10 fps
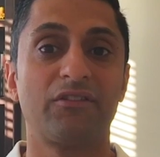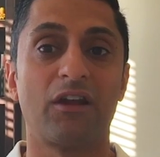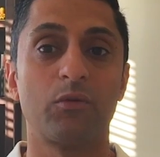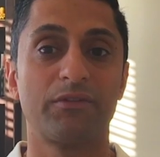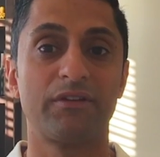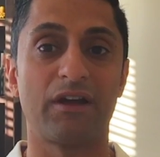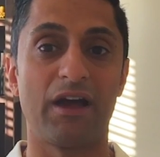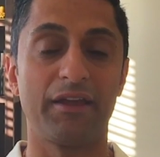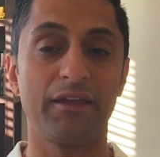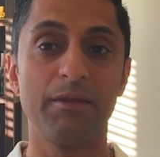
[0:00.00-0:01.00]
has done with the
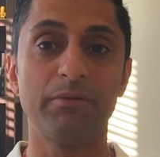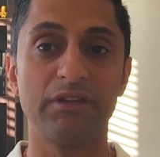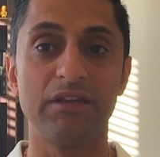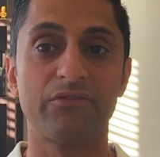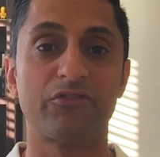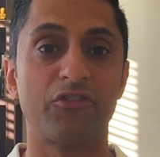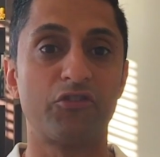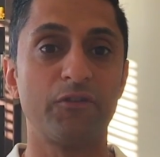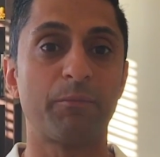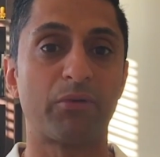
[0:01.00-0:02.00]
dying, he believes that
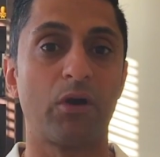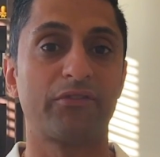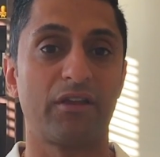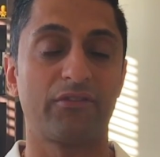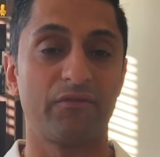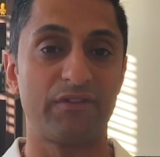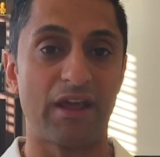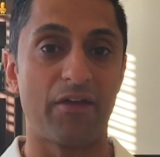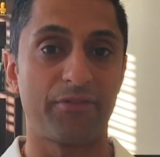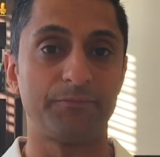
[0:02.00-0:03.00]
during the process of
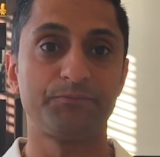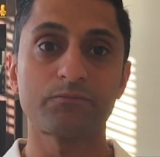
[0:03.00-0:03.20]
death,